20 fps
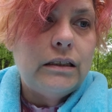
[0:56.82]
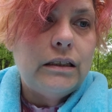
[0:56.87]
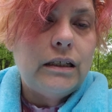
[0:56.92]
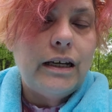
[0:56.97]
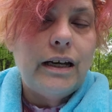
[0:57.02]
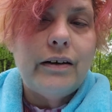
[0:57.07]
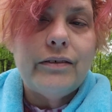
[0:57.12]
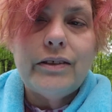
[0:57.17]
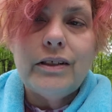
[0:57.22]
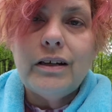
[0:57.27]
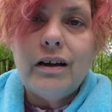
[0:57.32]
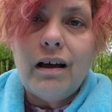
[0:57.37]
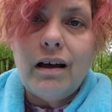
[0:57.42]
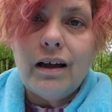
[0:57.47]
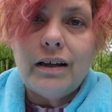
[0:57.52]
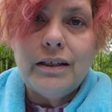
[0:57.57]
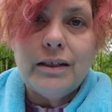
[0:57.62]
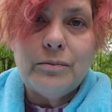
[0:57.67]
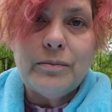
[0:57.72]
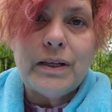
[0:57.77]
I have a
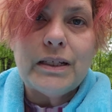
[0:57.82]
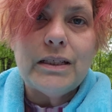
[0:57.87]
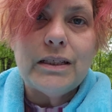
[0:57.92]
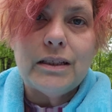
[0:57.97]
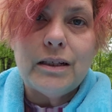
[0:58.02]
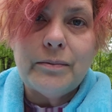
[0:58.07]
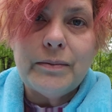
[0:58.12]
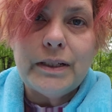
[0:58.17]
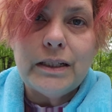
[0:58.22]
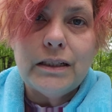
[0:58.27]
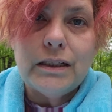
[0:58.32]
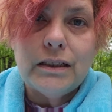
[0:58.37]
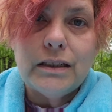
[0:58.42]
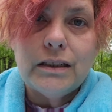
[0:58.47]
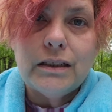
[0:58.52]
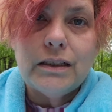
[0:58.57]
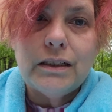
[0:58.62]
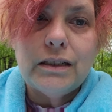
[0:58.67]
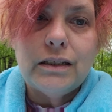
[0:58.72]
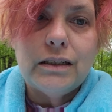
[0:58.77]
knot in my stomach
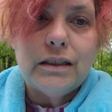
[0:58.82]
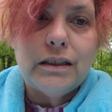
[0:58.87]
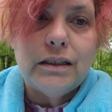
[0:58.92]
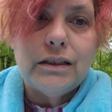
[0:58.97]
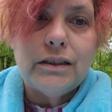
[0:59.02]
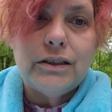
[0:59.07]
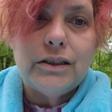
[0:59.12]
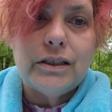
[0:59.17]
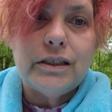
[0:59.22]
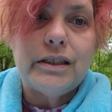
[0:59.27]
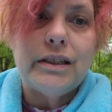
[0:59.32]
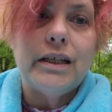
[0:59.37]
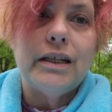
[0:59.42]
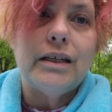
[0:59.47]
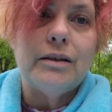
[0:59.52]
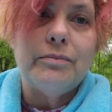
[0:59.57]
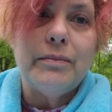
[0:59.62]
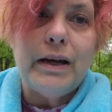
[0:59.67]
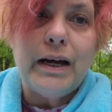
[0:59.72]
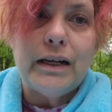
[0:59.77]
just
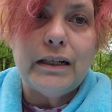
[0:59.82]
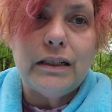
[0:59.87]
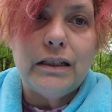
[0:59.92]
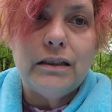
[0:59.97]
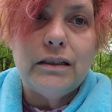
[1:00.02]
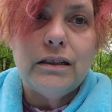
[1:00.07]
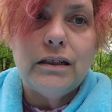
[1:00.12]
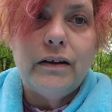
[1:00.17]
thinking about it.